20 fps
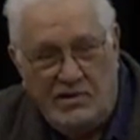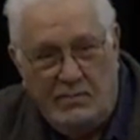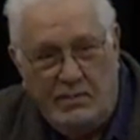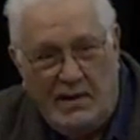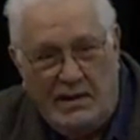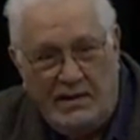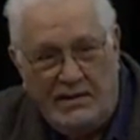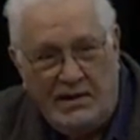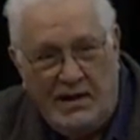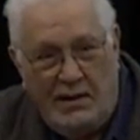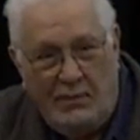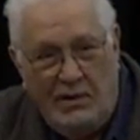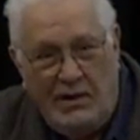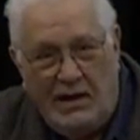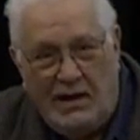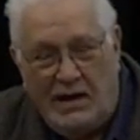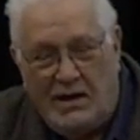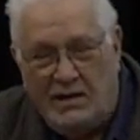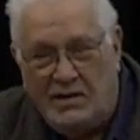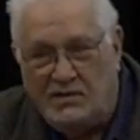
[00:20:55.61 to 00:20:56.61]
By the time we got
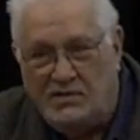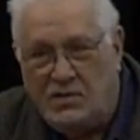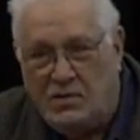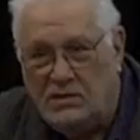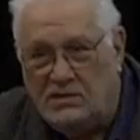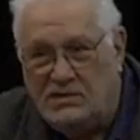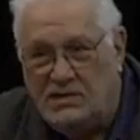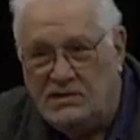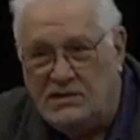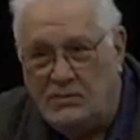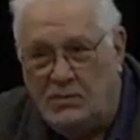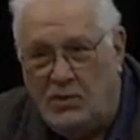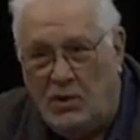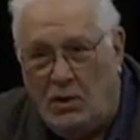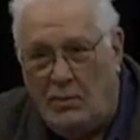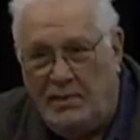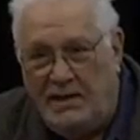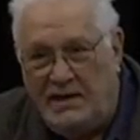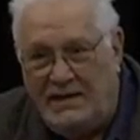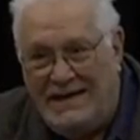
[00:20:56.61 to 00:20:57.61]
out of the solar system, we'd all
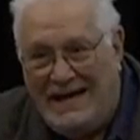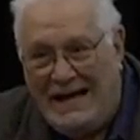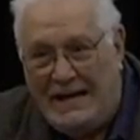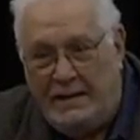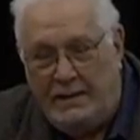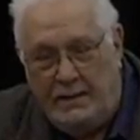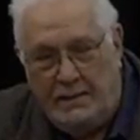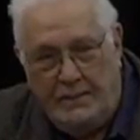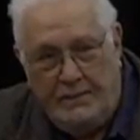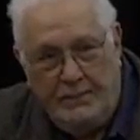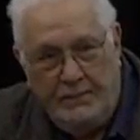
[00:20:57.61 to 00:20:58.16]
be dead.